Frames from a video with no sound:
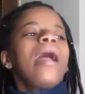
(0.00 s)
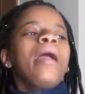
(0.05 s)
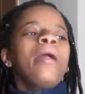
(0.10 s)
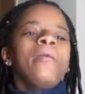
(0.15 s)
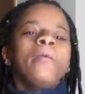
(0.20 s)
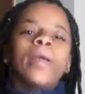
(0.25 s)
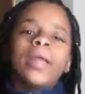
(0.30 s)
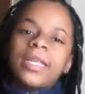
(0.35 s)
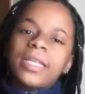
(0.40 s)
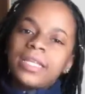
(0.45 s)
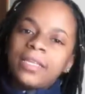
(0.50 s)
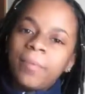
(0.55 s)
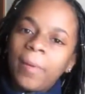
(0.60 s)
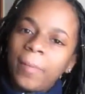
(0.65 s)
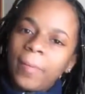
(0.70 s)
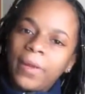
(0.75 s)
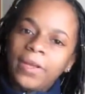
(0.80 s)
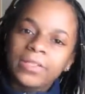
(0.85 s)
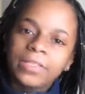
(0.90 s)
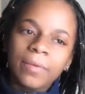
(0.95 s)
I ran into
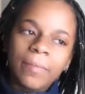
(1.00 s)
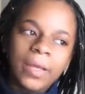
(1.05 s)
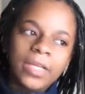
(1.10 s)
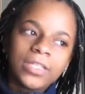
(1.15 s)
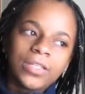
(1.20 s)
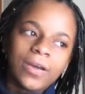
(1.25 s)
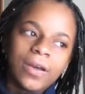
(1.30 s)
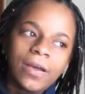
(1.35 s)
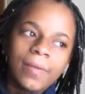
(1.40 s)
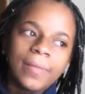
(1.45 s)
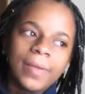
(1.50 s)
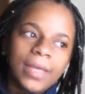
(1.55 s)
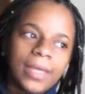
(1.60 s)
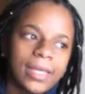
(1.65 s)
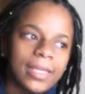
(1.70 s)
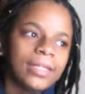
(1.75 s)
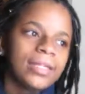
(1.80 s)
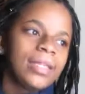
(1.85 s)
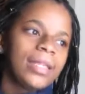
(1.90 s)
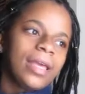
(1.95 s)
my parents at my job
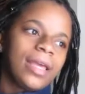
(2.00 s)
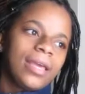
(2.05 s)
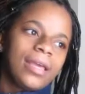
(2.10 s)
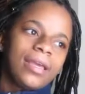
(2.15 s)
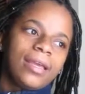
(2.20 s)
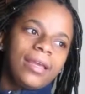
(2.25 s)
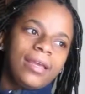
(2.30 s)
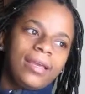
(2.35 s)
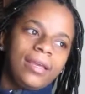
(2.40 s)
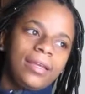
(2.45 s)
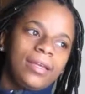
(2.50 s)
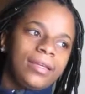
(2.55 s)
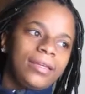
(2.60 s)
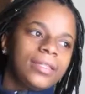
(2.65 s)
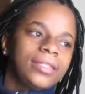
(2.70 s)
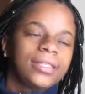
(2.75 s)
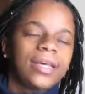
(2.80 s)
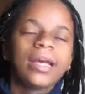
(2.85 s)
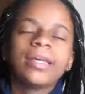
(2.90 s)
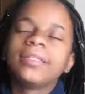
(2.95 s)
and they
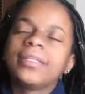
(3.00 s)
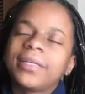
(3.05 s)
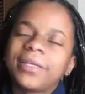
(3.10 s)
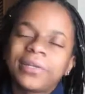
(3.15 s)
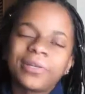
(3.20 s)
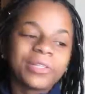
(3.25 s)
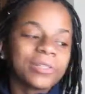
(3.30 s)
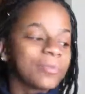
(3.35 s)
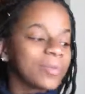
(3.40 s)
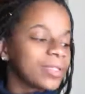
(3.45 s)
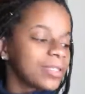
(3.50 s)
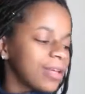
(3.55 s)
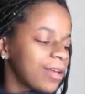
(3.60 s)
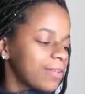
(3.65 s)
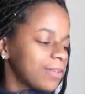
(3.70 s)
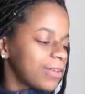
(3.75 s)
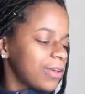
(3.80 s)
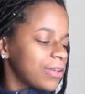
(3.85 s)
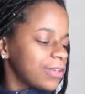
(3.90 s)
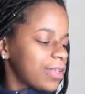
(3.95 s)
decided to get Christmas
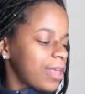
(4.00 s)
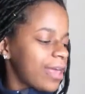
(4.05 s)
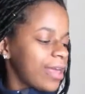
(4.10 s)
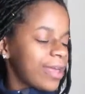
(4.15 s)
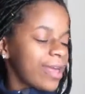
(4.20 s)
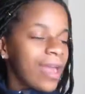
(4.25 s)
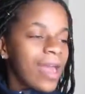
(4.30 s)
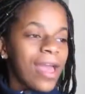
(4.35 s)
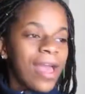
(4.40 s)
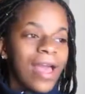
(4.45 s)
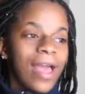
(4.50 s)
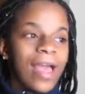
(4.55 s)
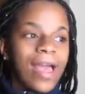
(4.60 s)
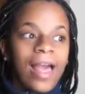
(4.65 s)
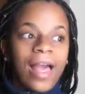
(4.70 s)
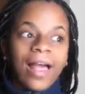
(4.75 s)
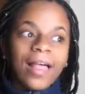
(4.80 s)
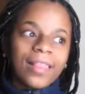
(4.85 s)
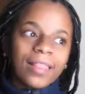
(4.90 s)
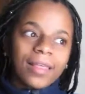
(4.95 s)
stuff, so I'm like,
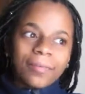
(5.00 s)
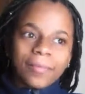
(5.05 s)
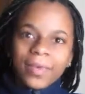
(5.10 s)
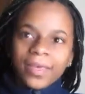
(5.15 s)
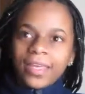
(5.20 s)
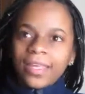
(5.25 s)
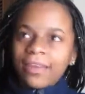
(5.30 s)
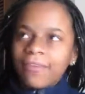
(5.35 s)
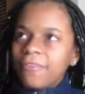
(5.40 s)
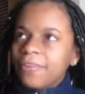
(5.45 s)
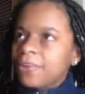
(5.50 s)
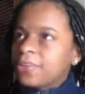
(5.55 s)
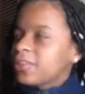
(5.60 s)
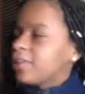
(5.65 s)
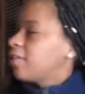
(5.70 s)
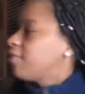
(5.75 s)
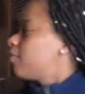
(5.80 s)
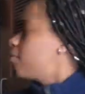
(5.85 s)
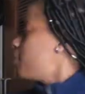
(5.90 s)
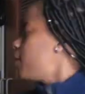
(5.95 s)
let me get a few stuff